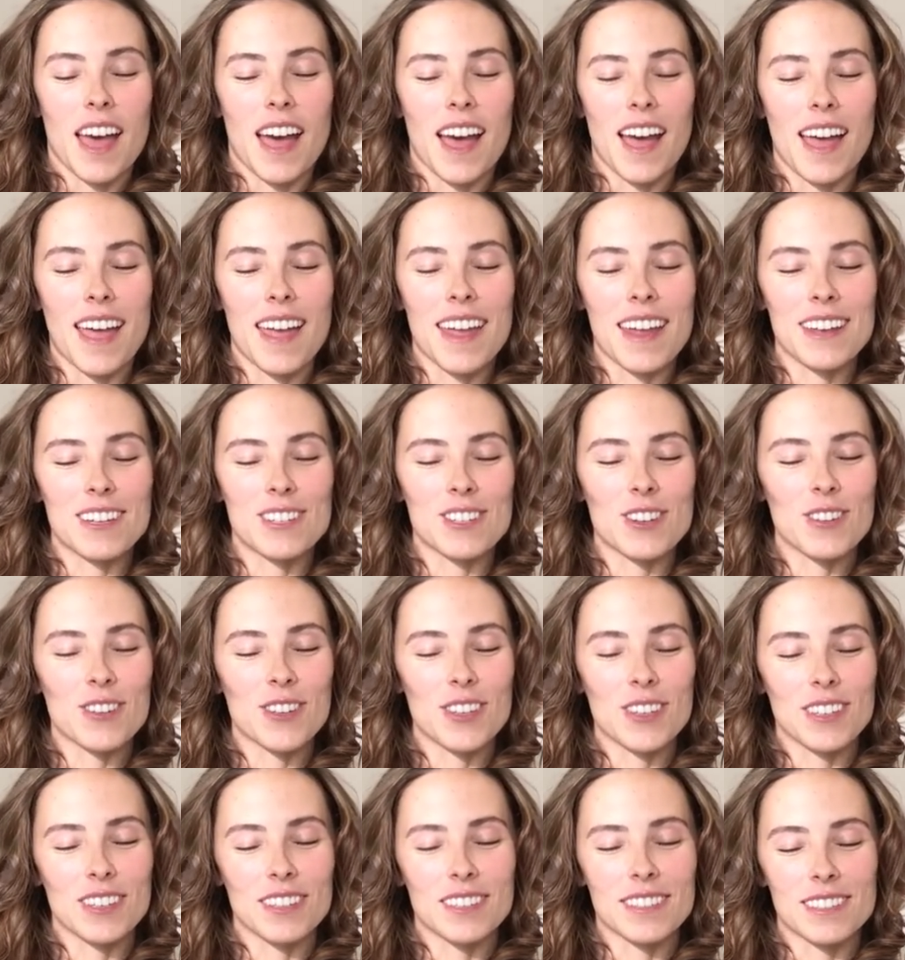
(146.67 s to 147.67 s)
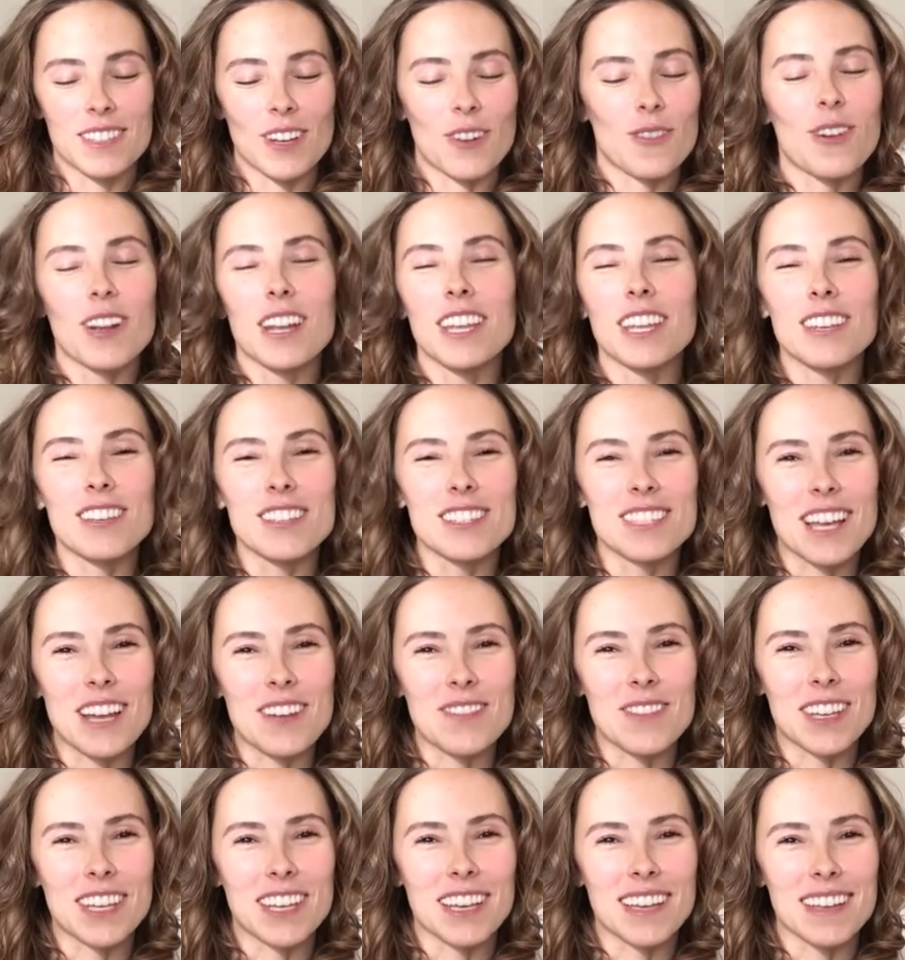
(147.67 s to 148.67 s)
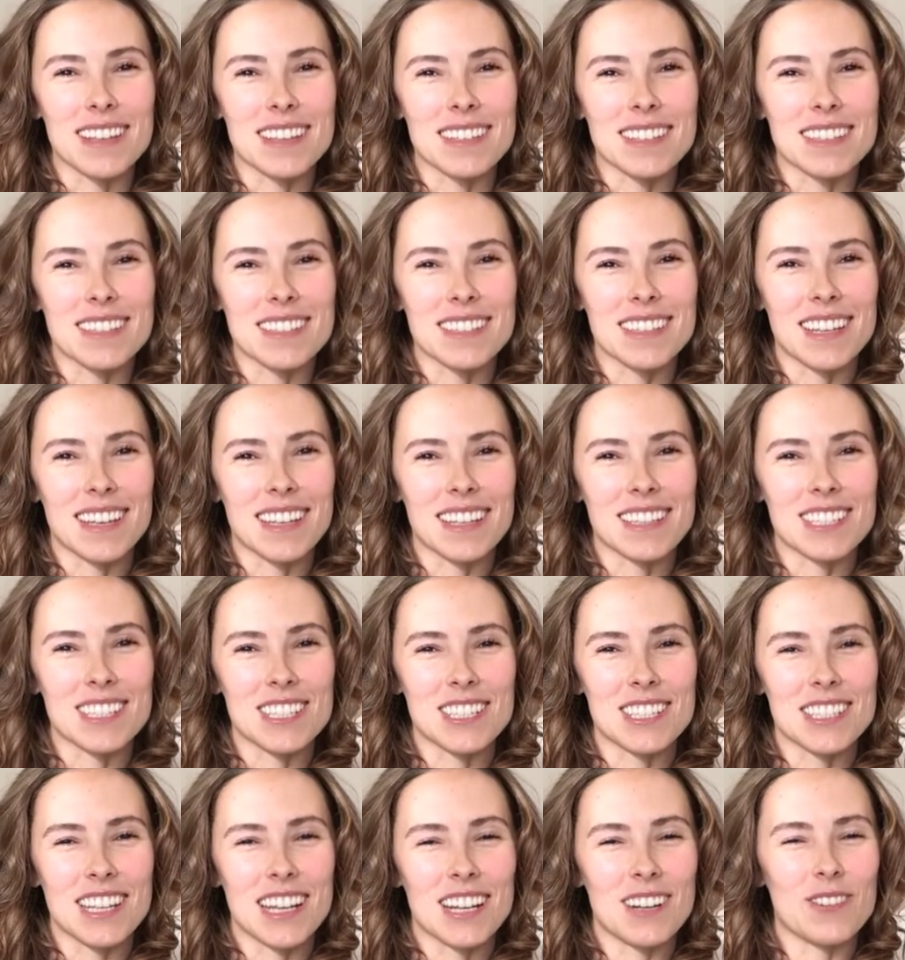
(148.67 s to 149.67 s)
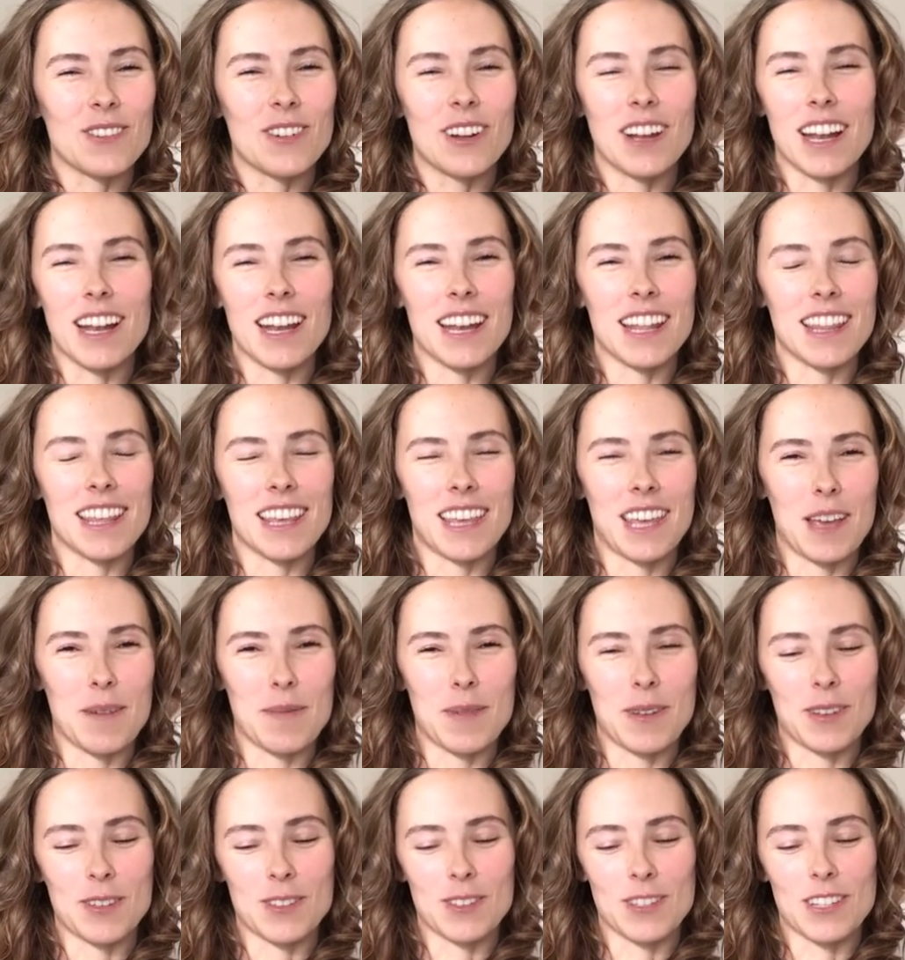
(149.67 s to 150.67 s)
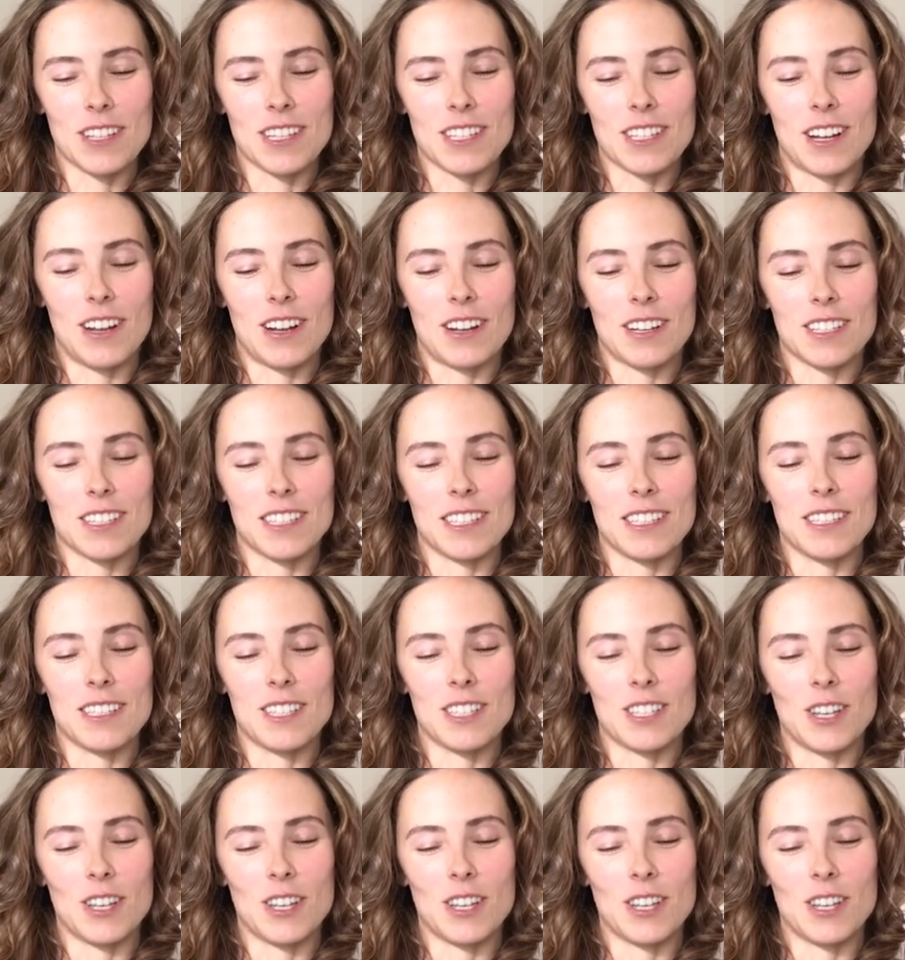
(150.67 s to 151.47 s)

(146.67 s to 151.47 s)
I don't want to use that because I don't want any of the chemicals or the toxins.